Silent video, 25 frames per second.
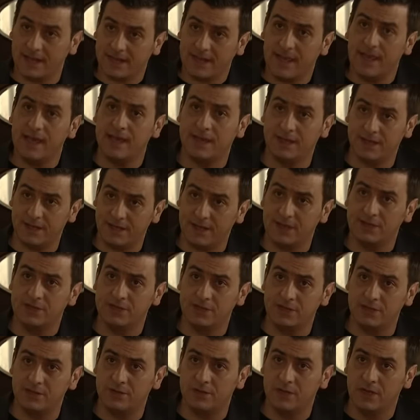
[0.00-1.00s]
I can, and I
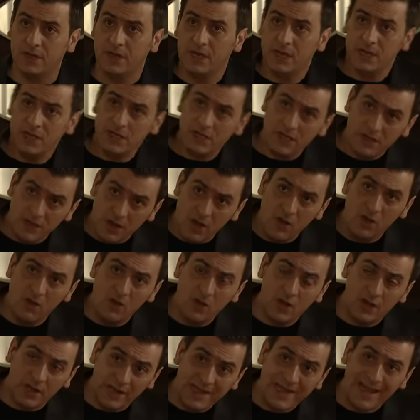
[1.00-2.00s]
do. You
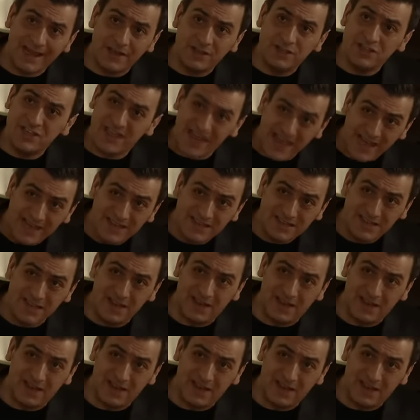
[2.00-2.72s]
know, Leanne, she hates